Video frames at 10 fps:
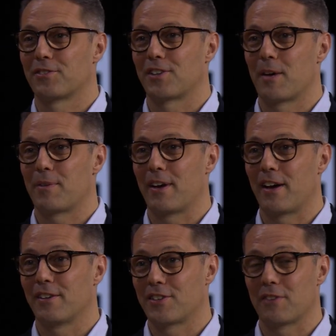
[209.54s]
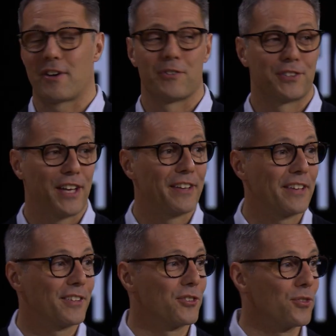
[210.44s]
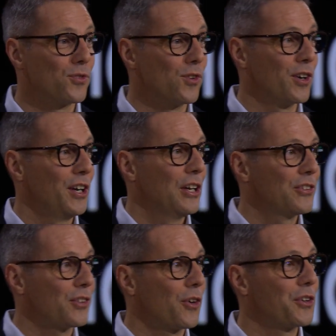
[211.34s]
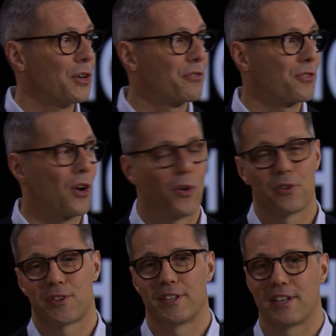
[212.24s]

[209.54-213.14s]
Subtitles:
Jeff. Jeff, I would say that's a true story of growth,